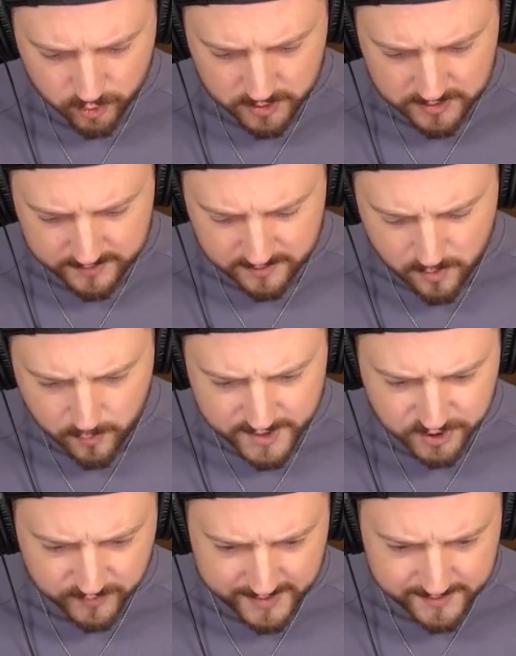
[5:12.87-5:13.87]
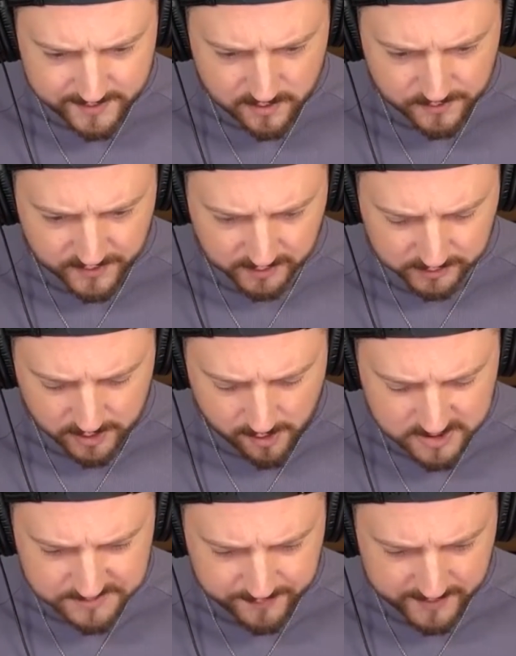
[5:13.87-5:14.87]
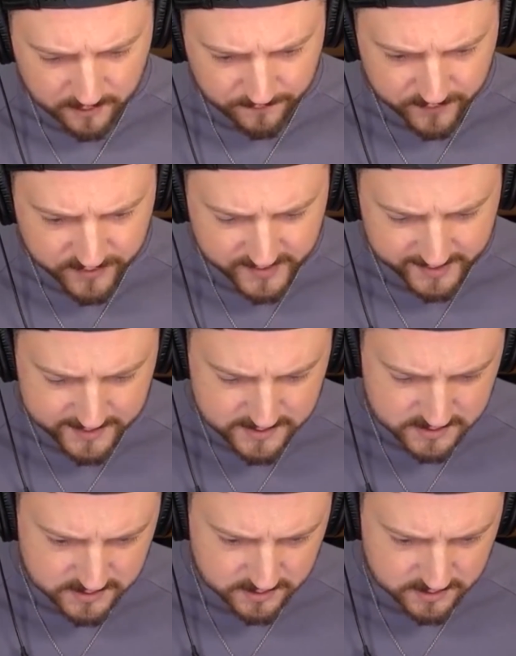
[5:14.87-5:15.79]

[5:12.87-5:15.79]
I'm gonna go Witch right here with a Log Spell for this.